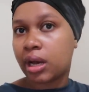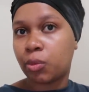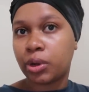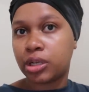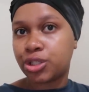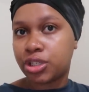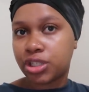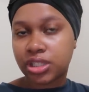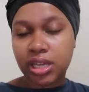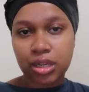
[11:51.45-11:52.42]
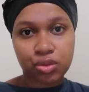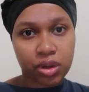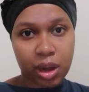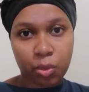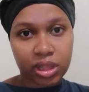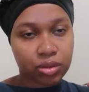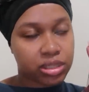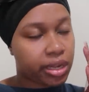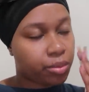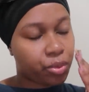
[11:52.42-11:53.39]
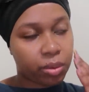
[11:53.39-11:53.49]
We literally just had to come with our skin
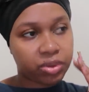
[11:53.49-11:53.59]
prepped and